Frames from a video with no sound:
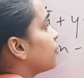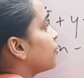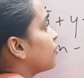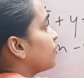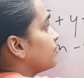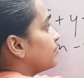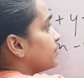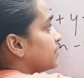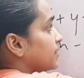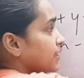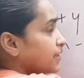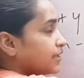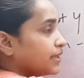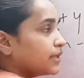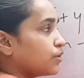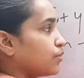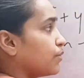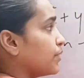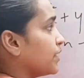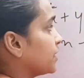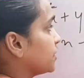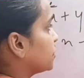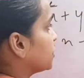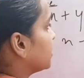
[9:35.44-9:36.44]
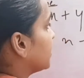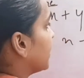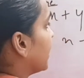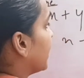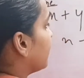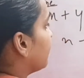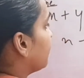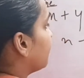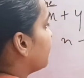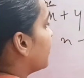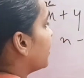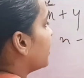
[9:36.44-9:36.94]
from this equation
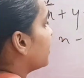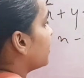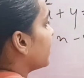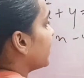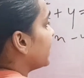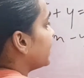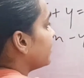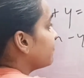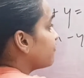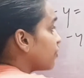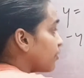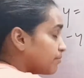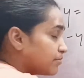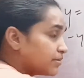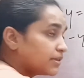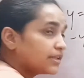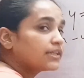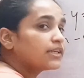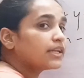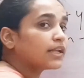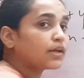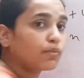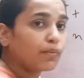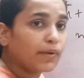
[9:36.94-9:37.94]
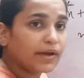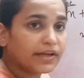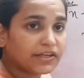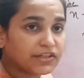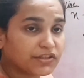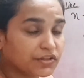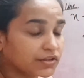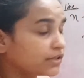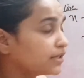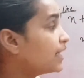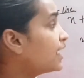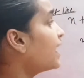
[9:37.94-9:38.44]
and one line from this
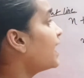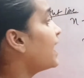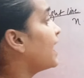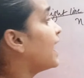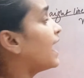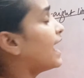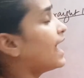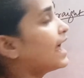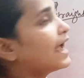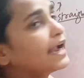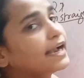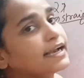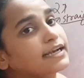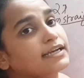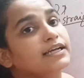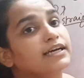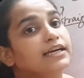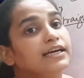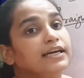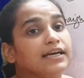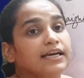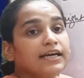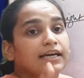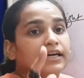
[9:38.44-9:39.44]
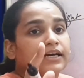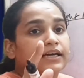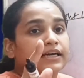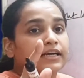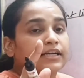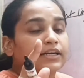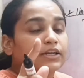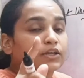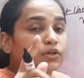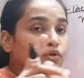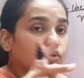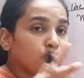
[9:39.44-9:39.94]
equation, and
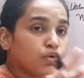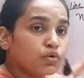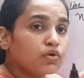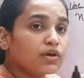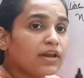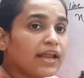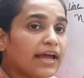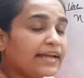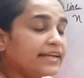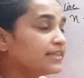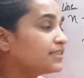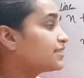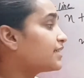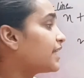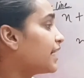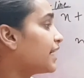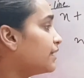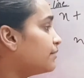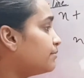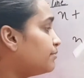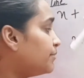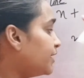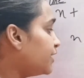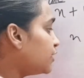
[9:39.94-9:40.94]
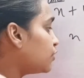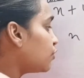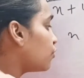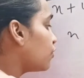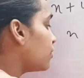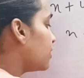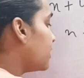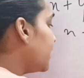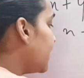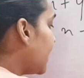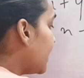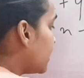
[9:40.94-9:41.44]
two lines can meet
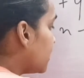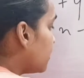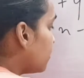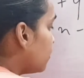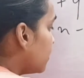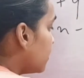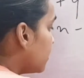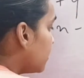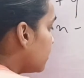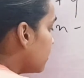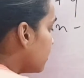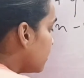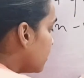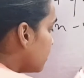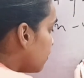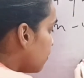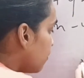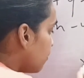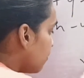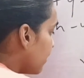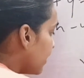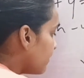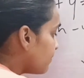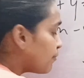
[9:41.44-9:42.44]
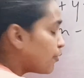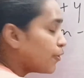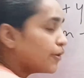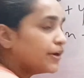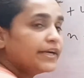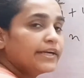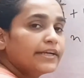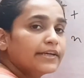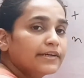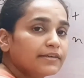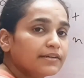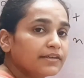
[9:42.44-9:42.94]
only at one
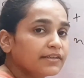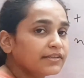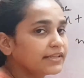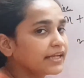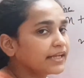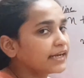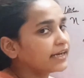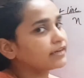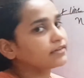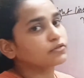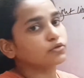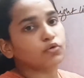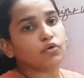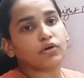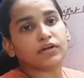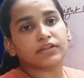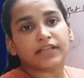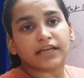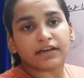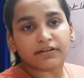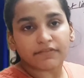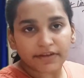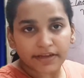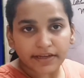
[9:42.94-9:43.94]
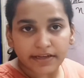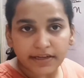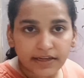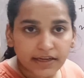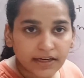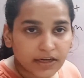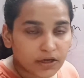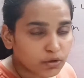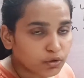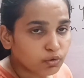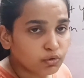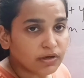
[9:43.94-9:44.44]
point. There is no other way
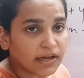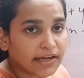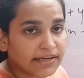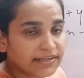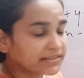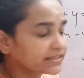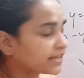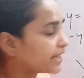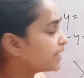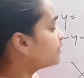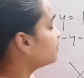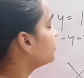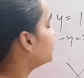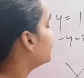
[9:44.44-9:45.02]
two lines can